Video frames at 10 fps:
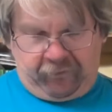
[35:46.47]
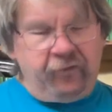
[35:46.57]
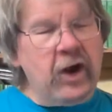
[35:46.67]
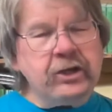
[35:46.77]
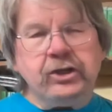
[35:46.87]

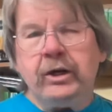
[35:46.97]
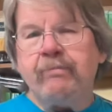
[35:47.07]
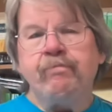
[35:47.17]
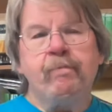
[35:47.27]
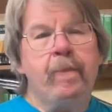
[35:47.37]

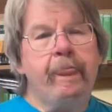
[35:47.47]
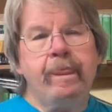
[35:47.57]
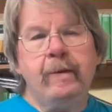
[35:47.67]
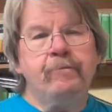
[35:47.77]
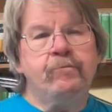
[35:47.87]
friendship.
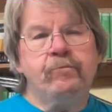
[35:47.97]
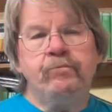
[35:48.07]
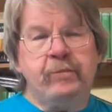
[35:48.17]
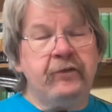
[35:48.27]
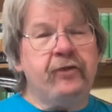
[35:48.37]

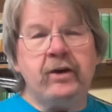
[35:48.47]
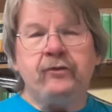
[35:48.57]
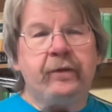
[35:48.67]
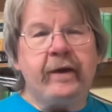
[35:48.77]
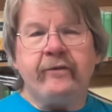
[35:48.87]
Be
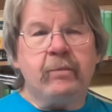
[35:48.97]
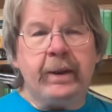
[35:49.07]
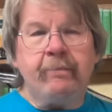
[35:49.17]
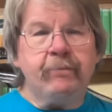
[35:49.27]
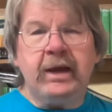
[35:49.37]
friends with
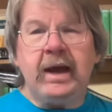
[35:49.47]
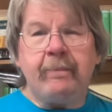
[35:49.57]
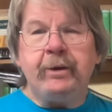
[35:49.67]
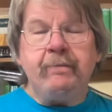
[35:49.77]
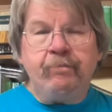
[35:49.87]
everybody. Be
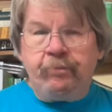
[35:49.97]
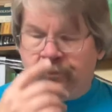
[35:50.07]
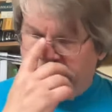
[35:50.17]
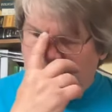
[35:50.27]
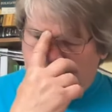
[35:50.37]
happy
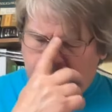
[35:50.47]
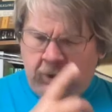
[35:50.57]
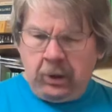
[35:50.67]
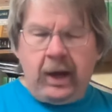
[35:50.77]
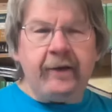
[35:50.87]

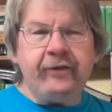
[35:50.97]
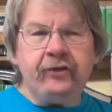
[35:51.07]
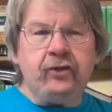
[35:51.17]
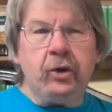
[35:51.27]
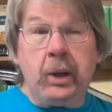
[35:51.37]
life
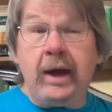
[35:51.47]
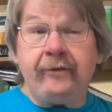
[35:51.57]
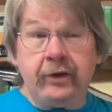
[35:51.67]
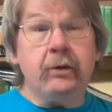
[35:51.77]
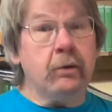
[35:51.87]
is good.
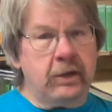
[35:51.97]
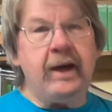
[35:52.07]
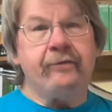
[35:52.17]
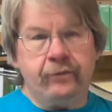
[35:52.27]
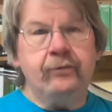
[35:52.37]
Life it
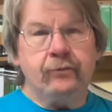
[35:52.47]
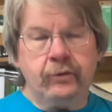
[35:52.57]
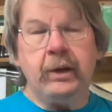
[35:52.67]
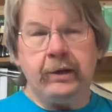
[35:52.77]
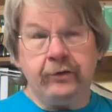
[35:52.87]
life
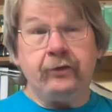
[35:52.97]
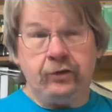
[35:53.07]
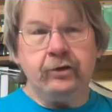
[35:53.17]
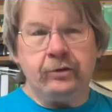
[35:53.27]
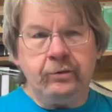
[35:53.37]
really is
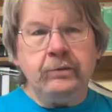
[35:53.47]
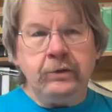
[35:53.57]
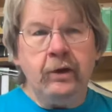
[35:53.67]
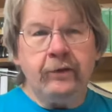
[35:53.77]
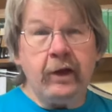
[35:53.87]
good.
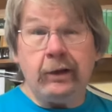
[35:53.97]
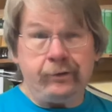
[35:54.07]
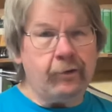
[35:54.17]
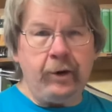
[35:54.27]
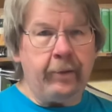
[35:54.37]
The
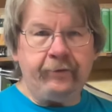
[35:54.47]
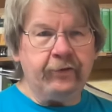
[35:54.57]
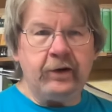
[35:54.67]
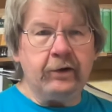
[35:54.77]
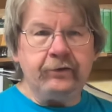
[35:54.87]
alternative
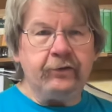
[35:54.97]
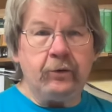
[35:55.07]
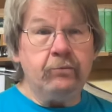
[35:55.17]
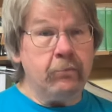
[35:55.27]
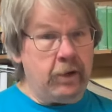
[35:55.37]
sucks. So